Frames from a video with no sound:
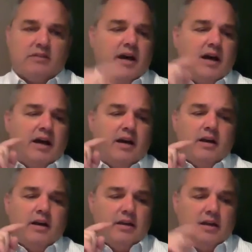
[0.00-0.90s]
guy,
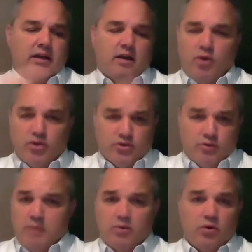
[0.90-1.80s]
the upholstery
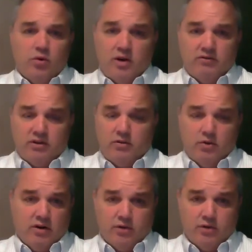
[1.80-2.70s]
people,
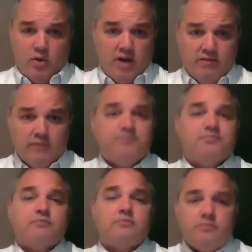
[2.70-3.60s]
whoever,
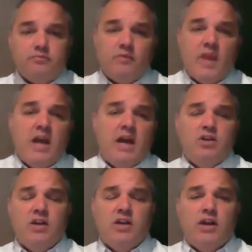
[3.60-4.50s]
and you
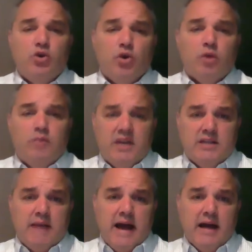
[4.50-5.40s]
get your bids
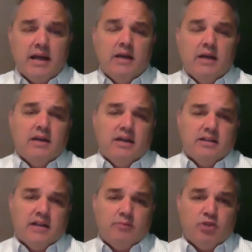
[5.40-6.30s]
back in
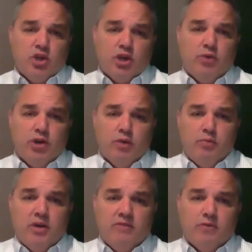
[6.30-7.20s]
time so you can put your
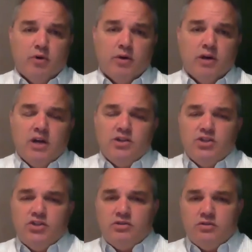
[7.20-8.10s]
bid forward.
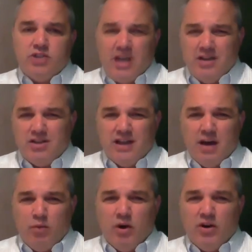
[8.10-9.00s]
Just changing
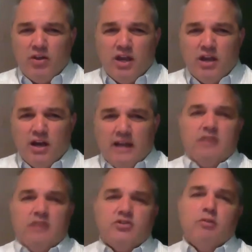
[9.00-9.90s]
that one thing
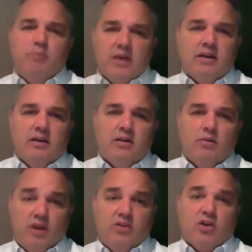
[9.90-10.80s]
allows you to bid
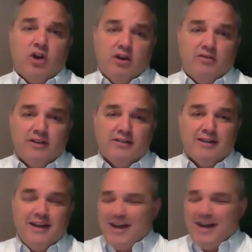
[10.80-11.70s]
with confidence.
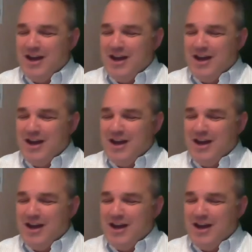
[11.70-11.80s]
And